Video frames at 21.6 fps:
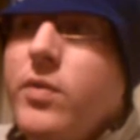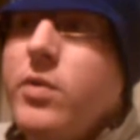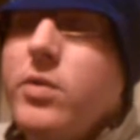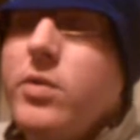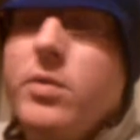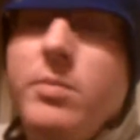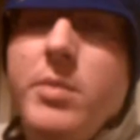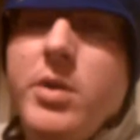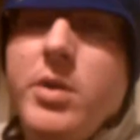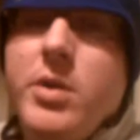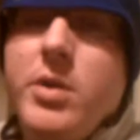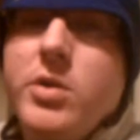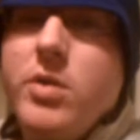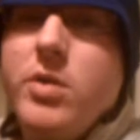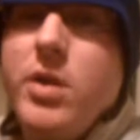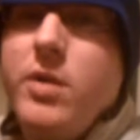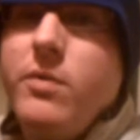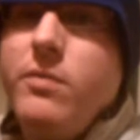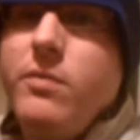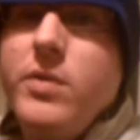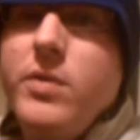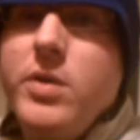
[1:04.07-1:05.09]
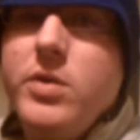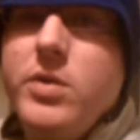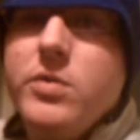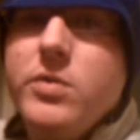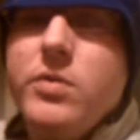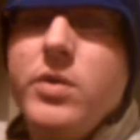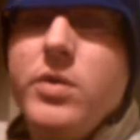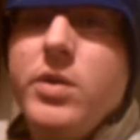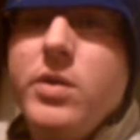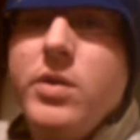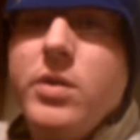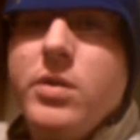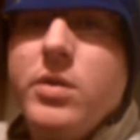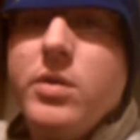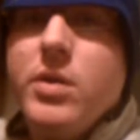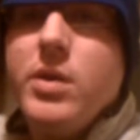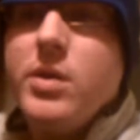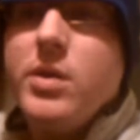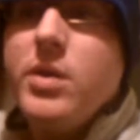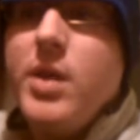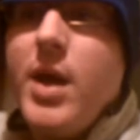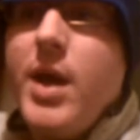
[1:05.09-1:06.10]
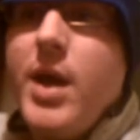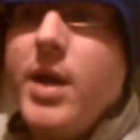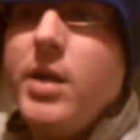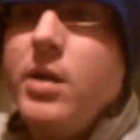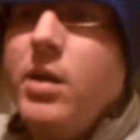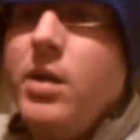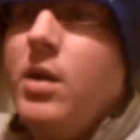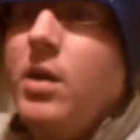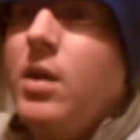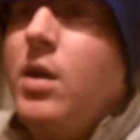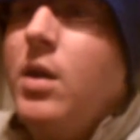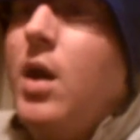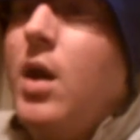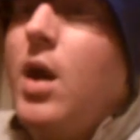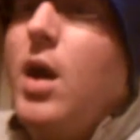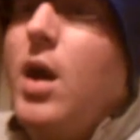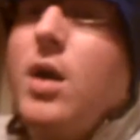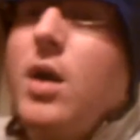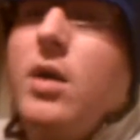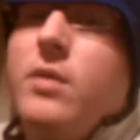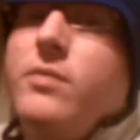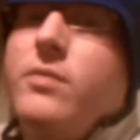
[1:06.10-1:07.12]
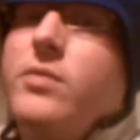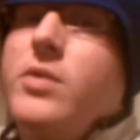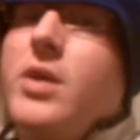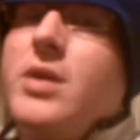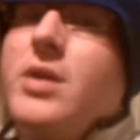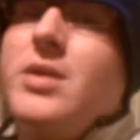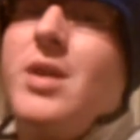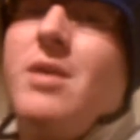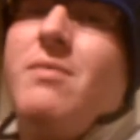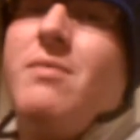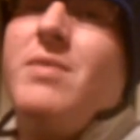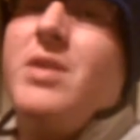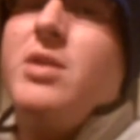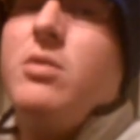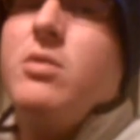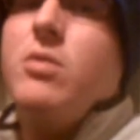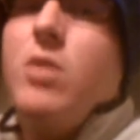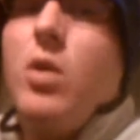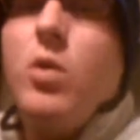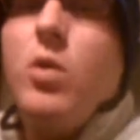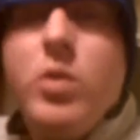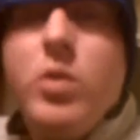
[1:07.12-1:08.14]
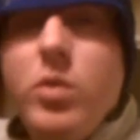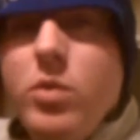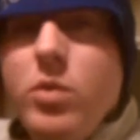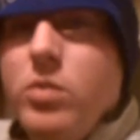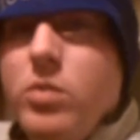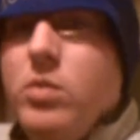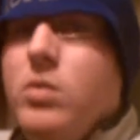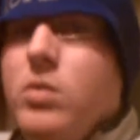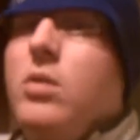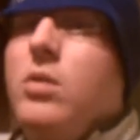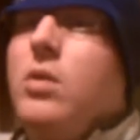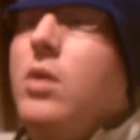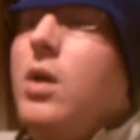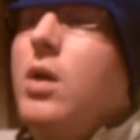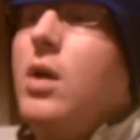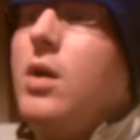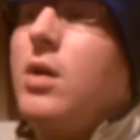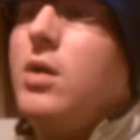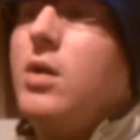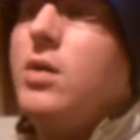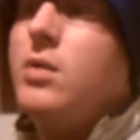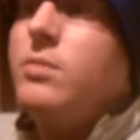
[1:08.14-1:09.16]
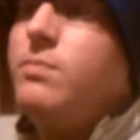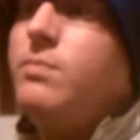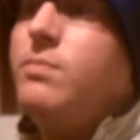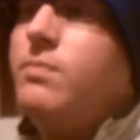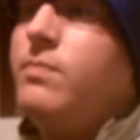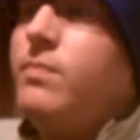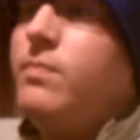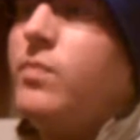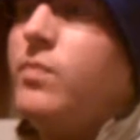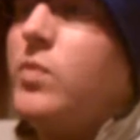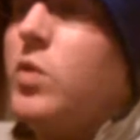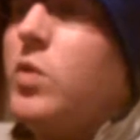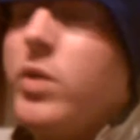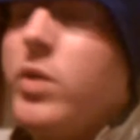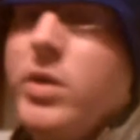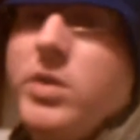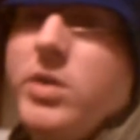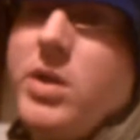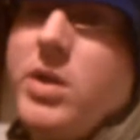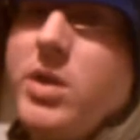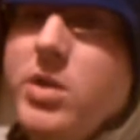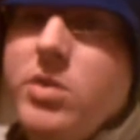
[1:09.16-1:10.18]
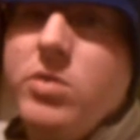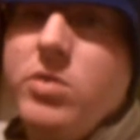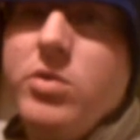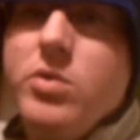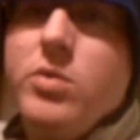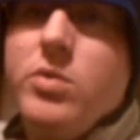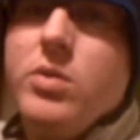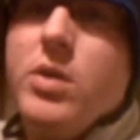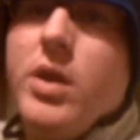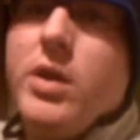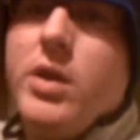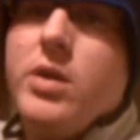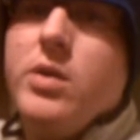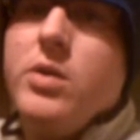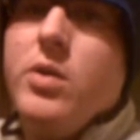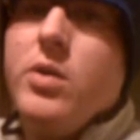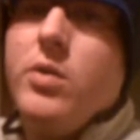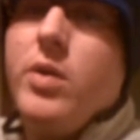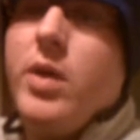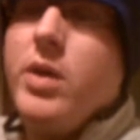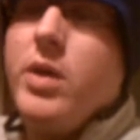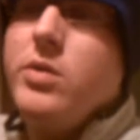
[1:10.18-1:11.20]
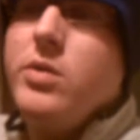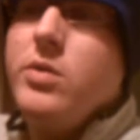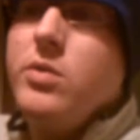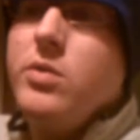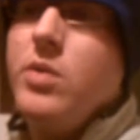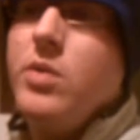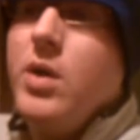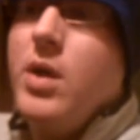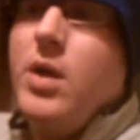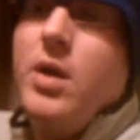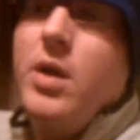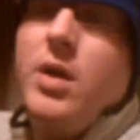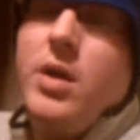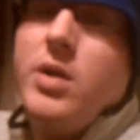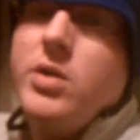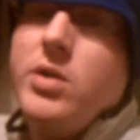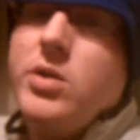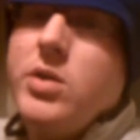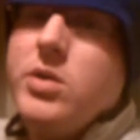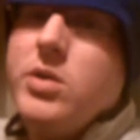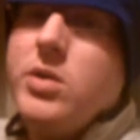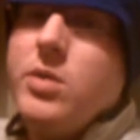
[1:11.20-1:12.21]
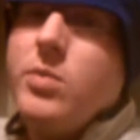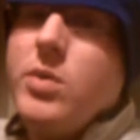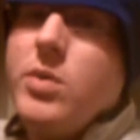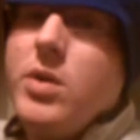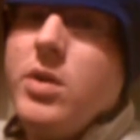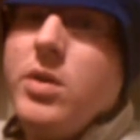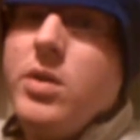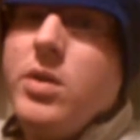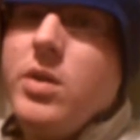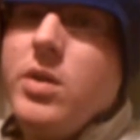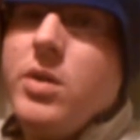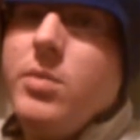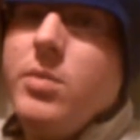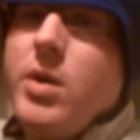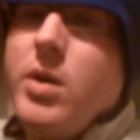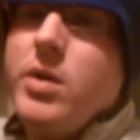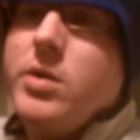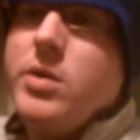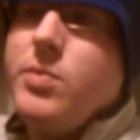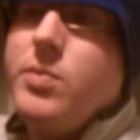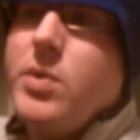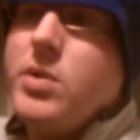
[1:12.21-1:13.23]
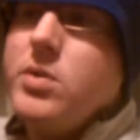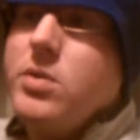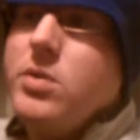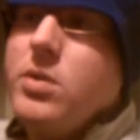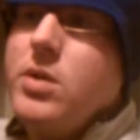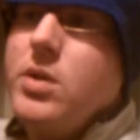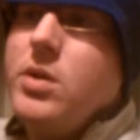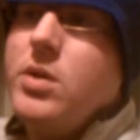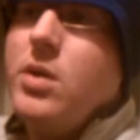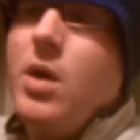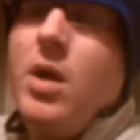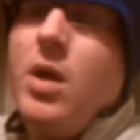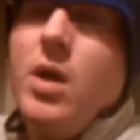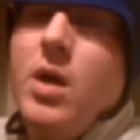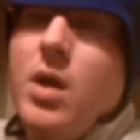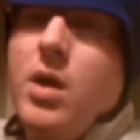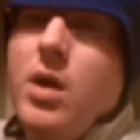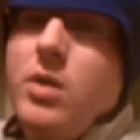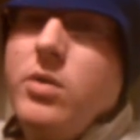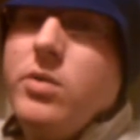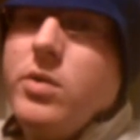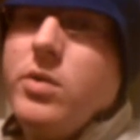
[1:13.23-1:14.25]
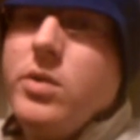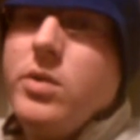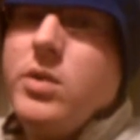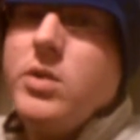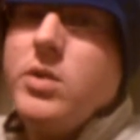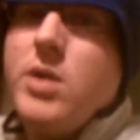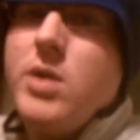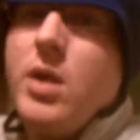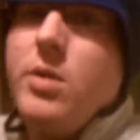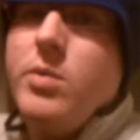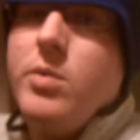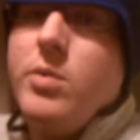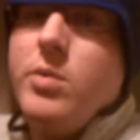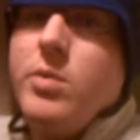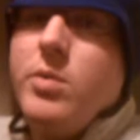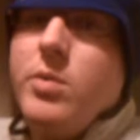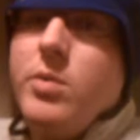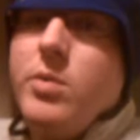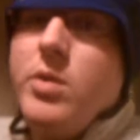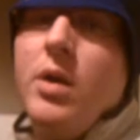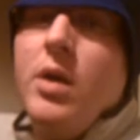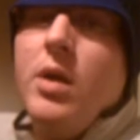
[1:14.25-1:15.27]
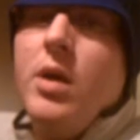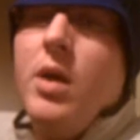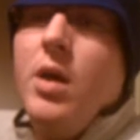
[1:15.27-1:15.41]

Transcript: for administrative fees or anything like that. Uh, if you guys have any local uh, organizations you would like to donate to, it's just something to think about, especially during this time of year.